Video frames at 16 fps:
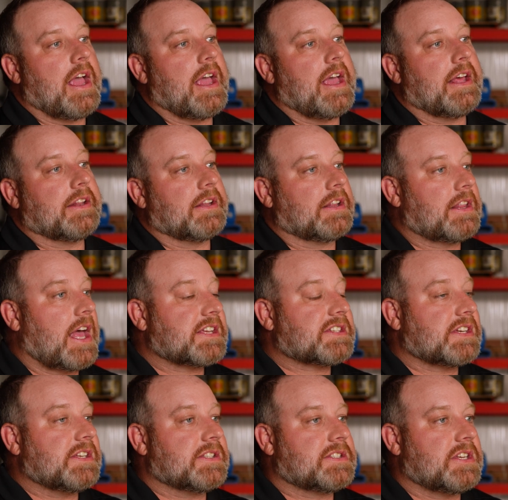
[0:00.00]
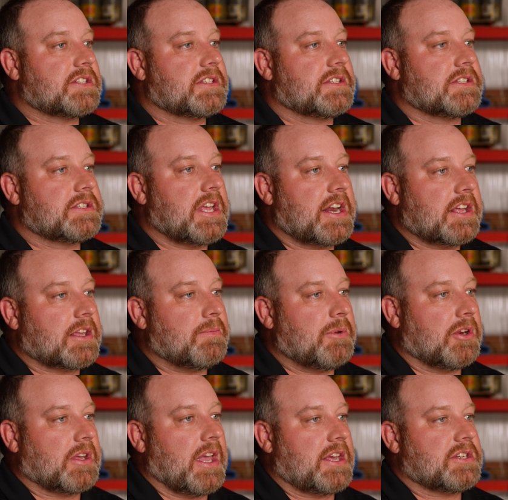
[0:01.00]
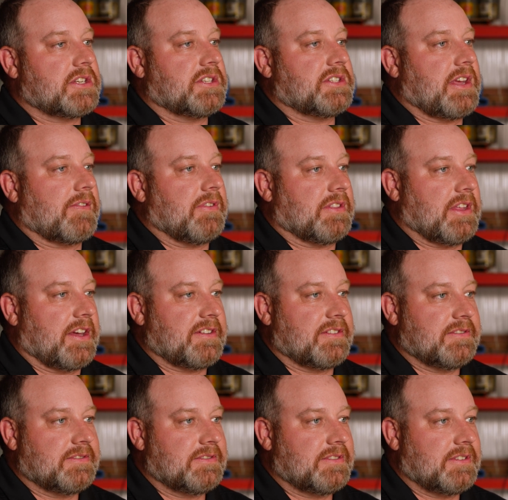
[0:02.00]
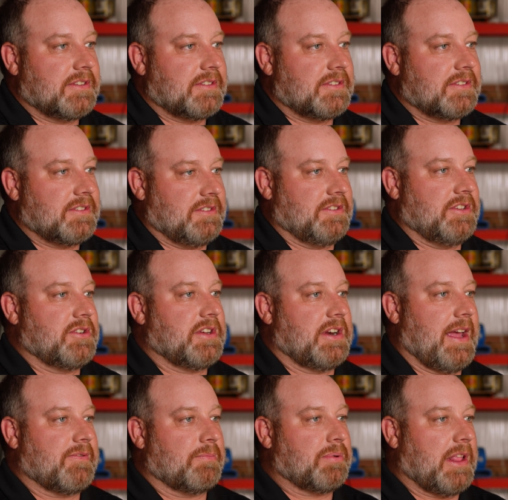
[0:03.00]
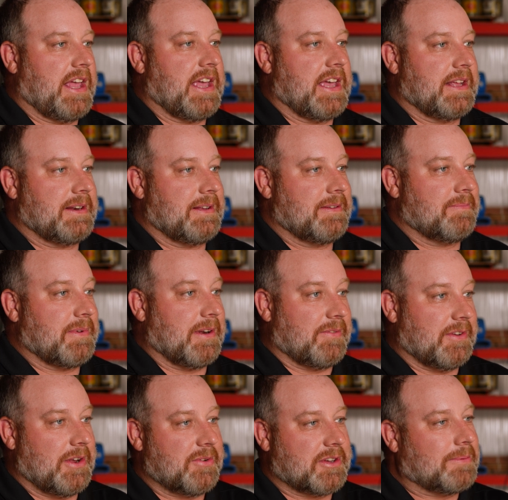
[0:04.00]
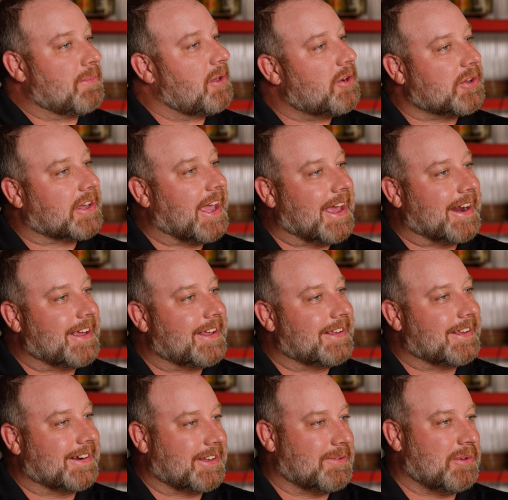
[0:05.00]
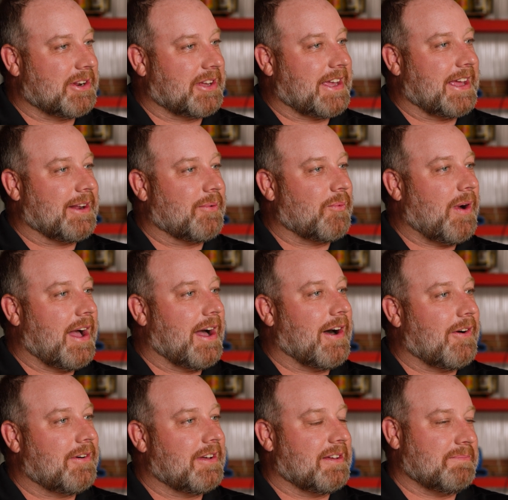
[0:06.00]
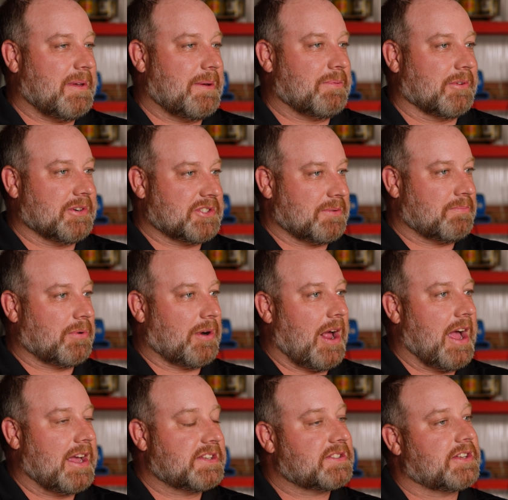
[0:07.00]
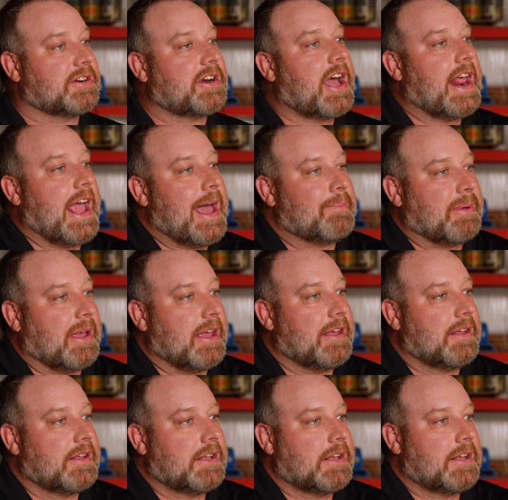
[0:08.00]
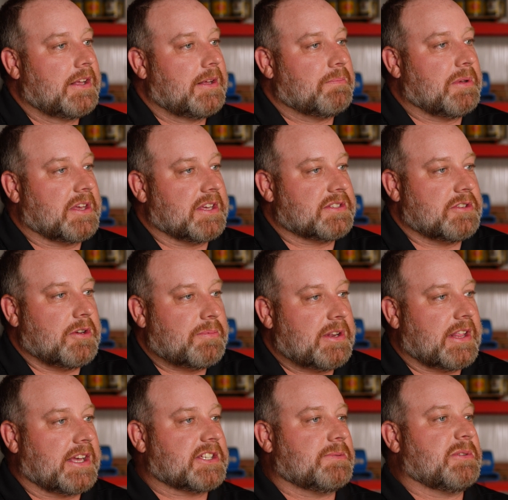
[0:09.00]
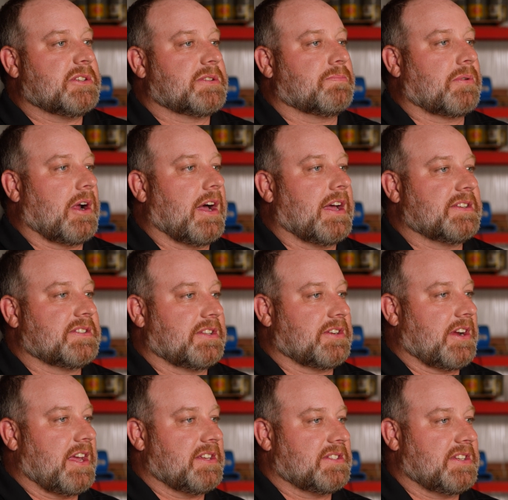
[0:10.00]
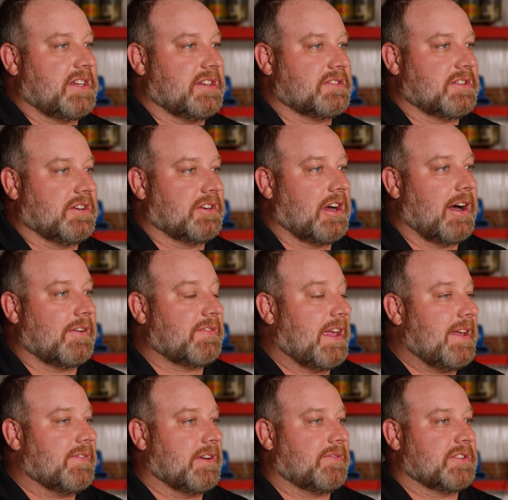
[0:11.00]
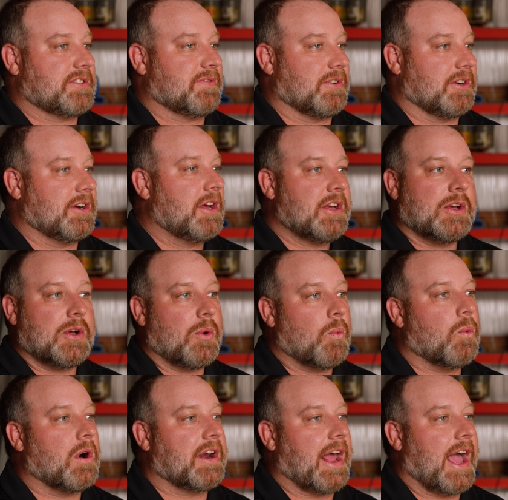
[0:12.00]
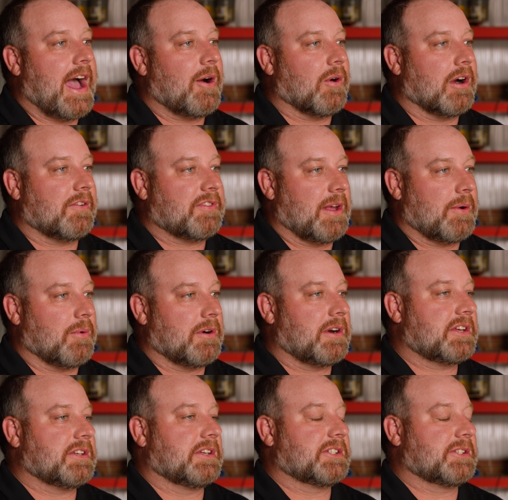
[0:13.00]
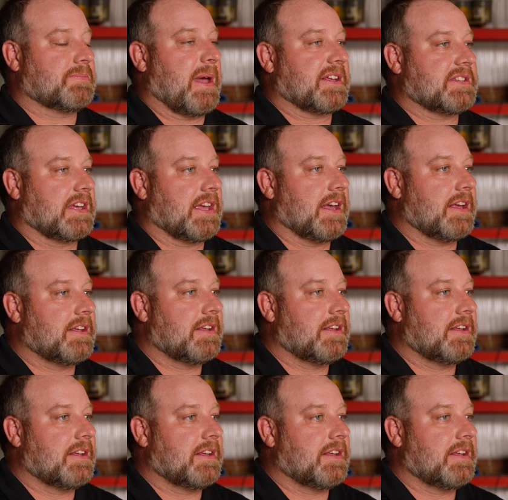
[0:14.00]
And lastly, just tenant communication is everything. You can have a plan, but if you don't communicate it and communicate it well and people are surprised, they're not happy. Because nobody likes to be surprised that their AC is turned off, even if it's for 1 hour if they weren't expecting it.